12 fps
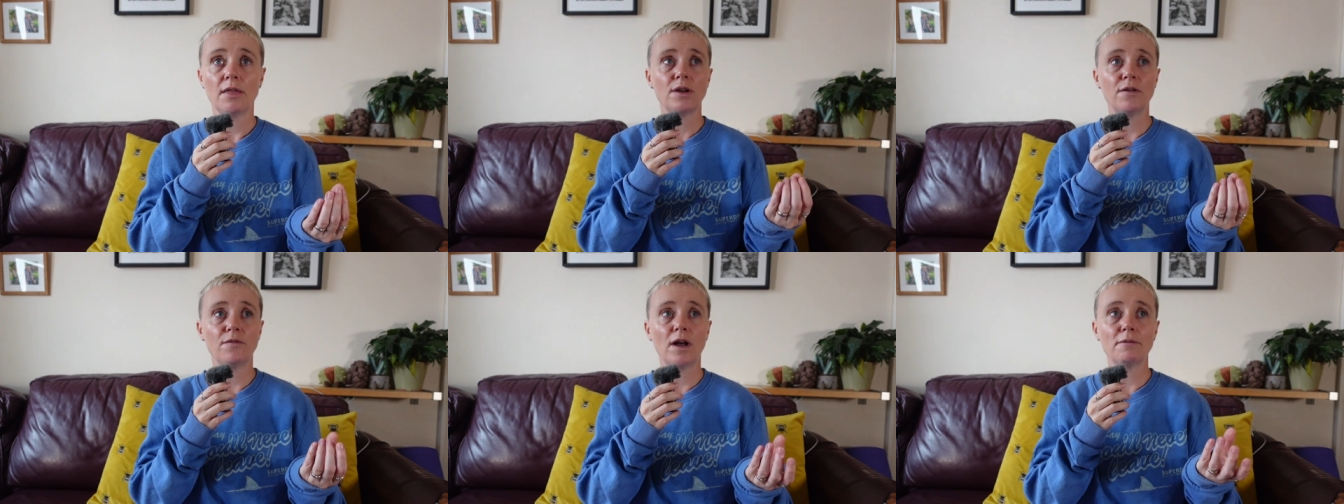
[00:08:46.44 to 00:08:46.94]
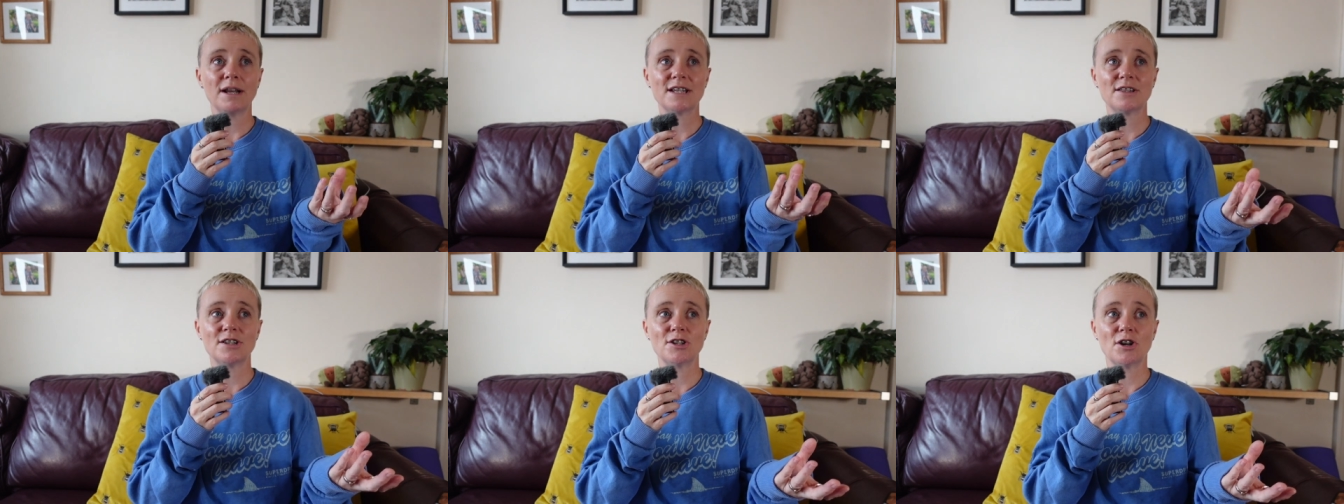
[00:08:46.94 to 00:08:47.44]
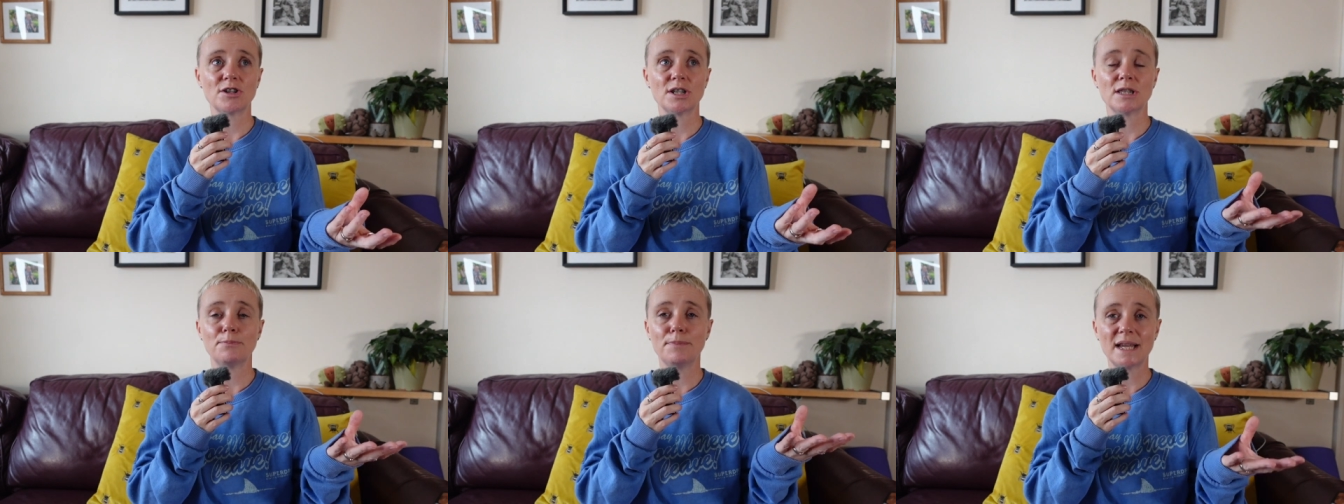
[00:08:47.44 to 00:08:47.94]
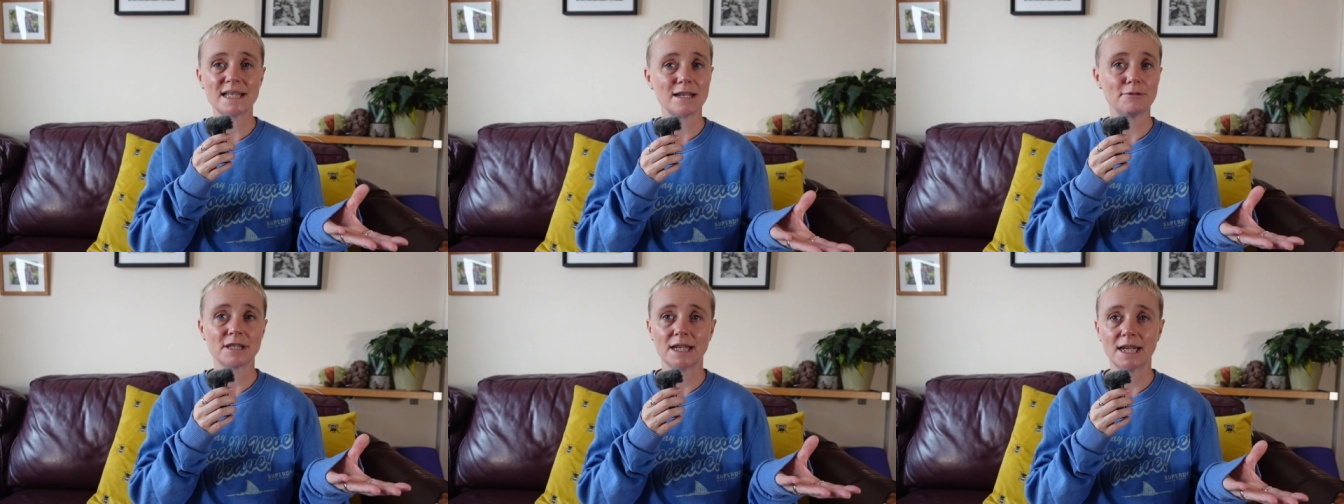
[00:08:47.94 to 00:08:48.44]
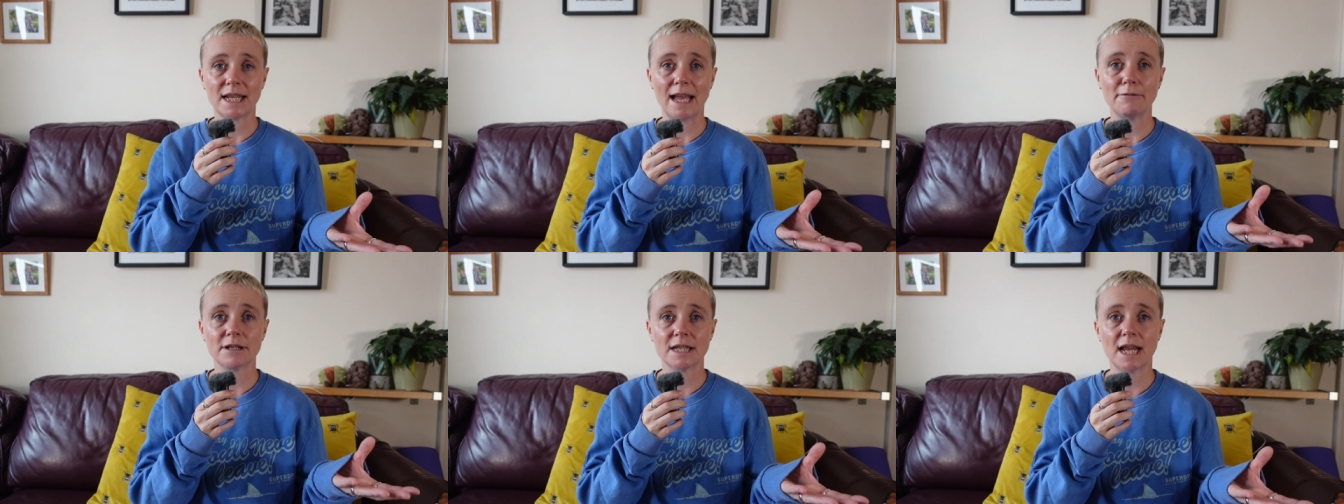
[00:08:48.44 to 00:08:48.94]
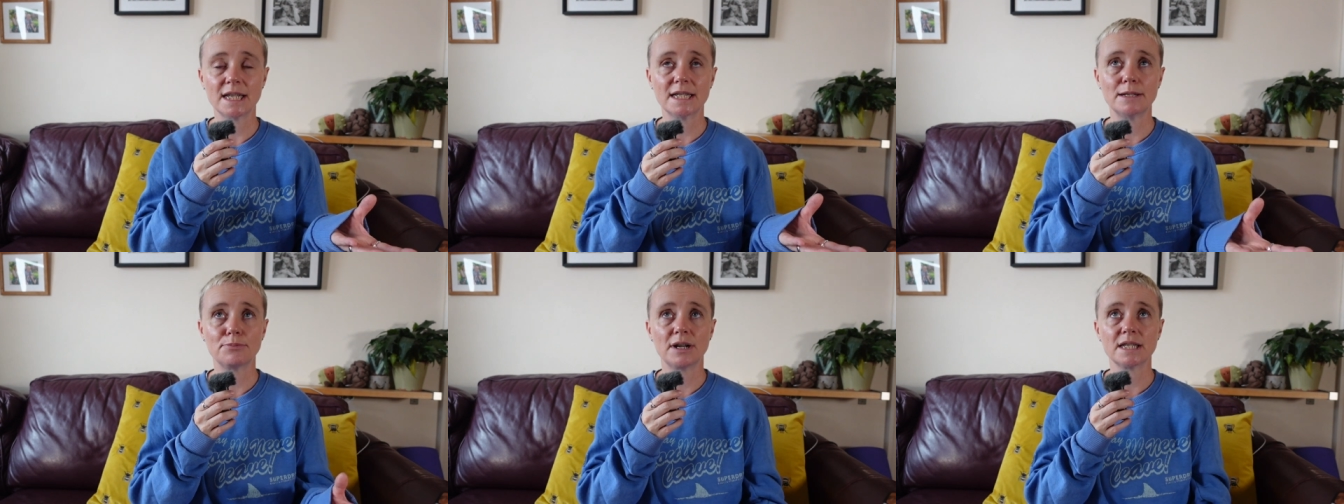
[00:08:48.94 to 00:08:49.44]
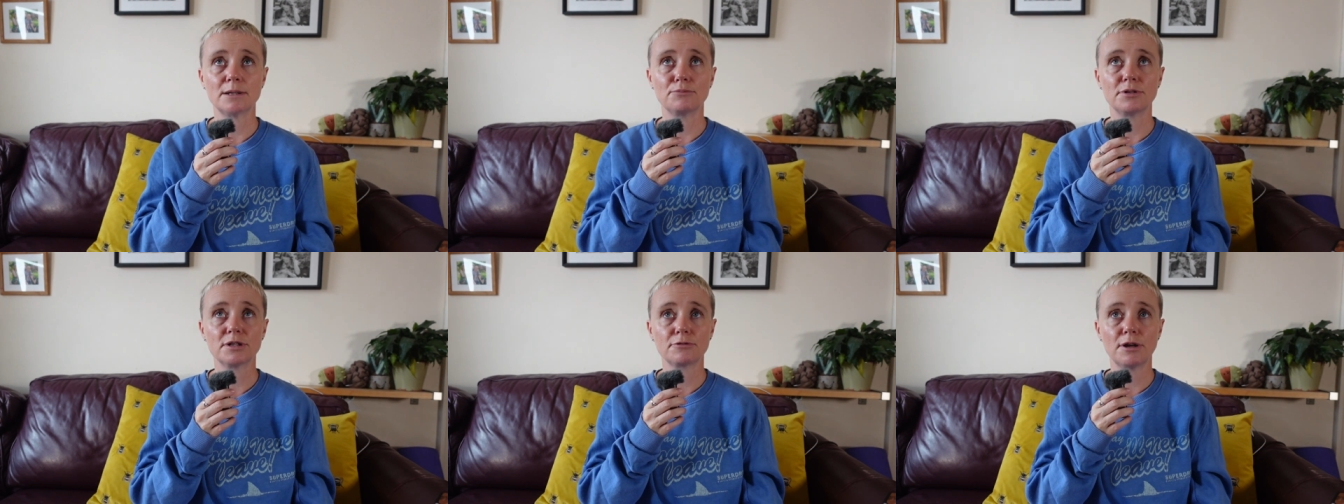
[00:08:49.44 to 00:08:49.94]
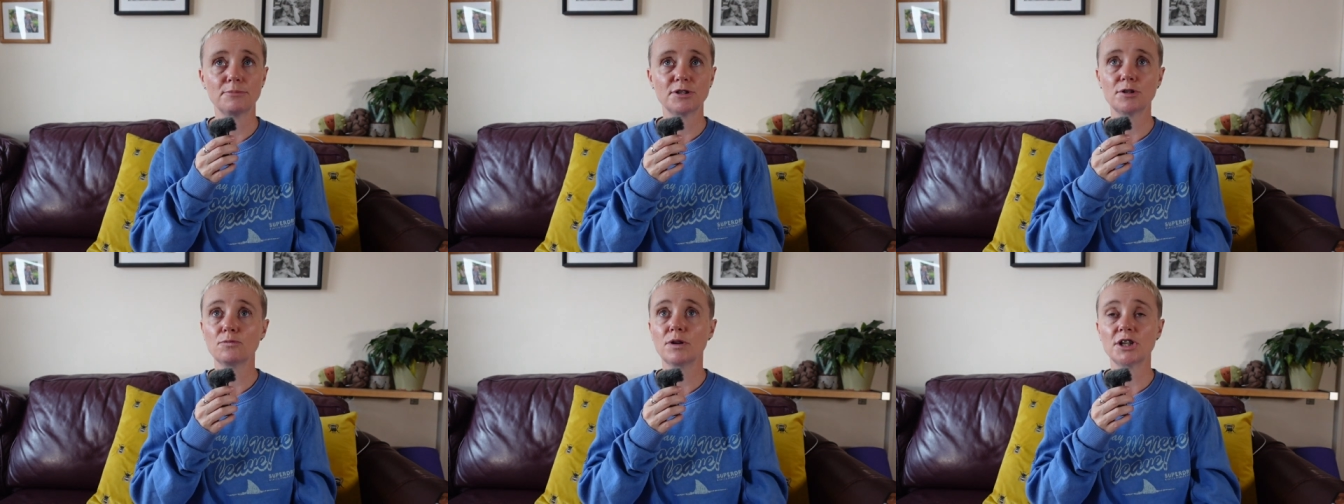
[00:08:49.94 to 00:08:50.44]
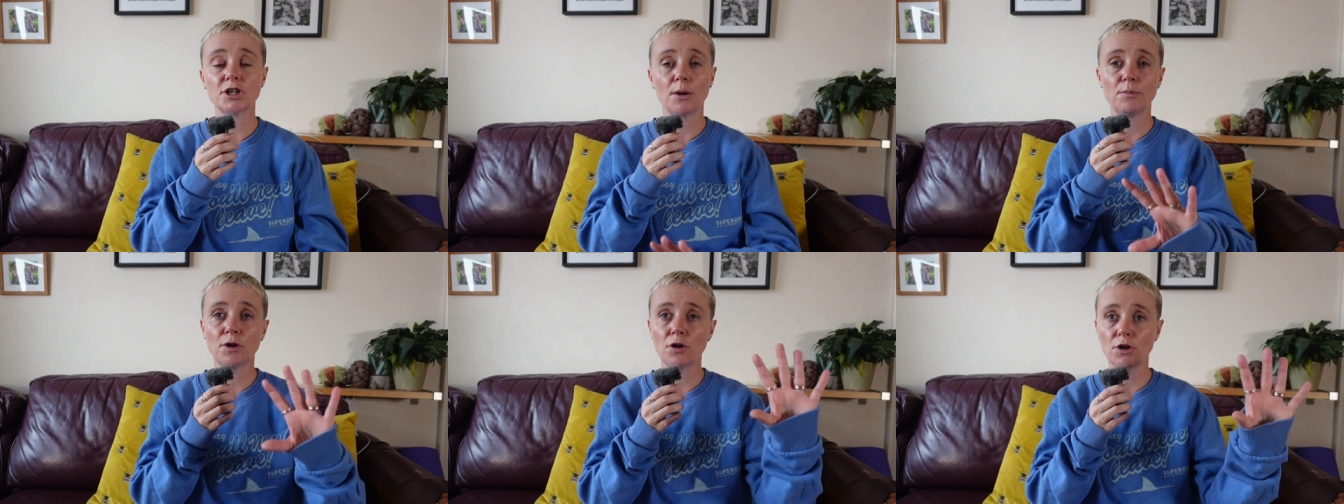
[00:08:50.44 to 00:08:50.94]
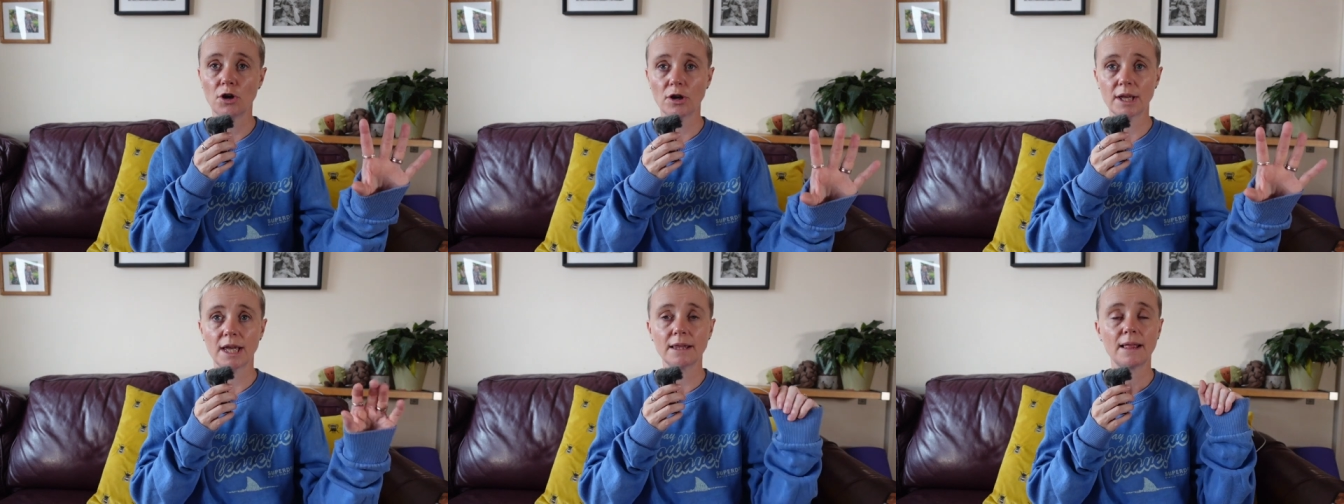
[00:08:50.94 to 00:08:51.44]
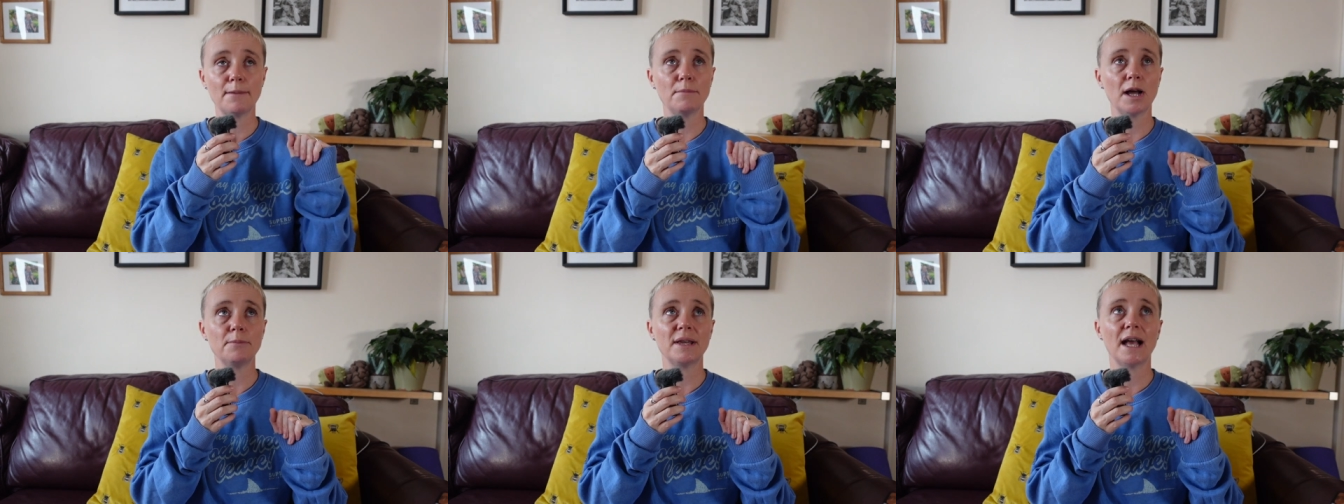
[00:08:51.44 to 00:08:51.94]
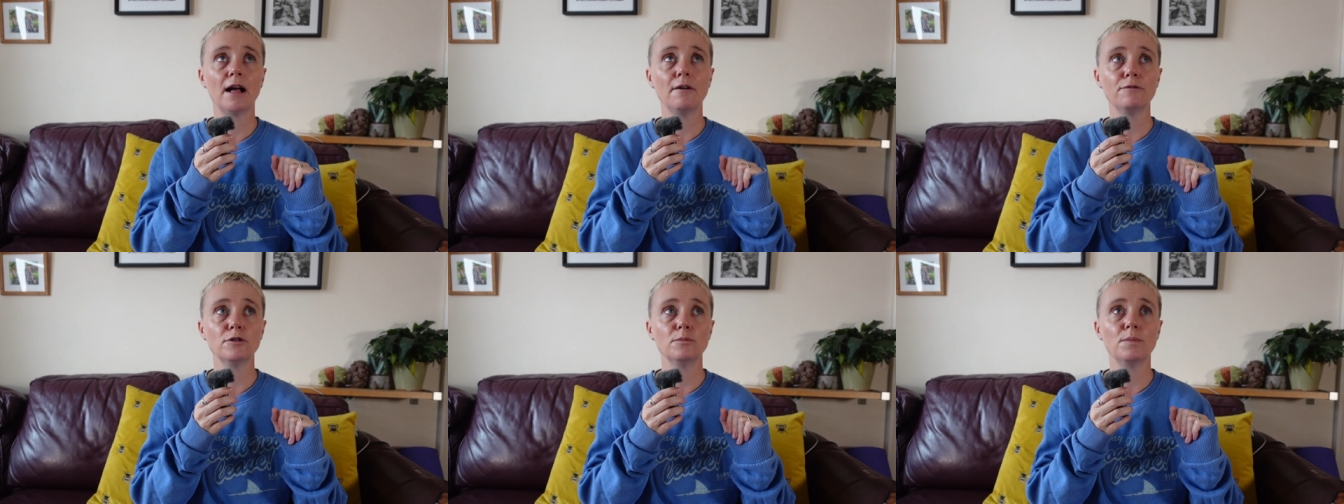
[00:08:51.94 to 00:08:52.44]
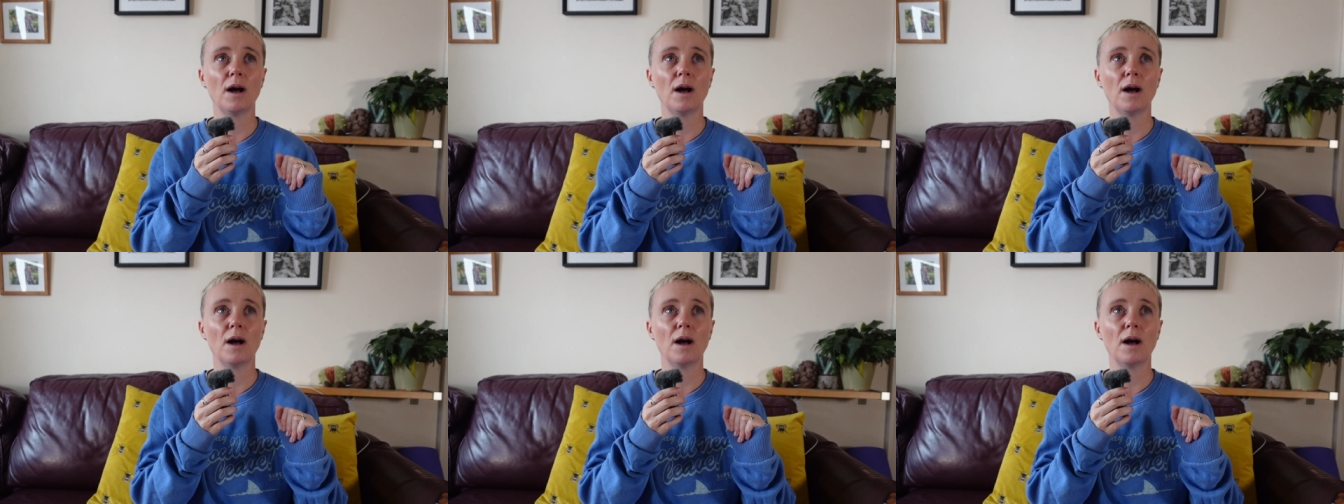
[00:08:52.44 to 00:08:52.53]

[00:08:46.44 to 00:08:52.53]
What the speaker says: that if I went to the doctor, the best I was going to get was an antidepressant prescription, which I'm not knocking, that might be helpful,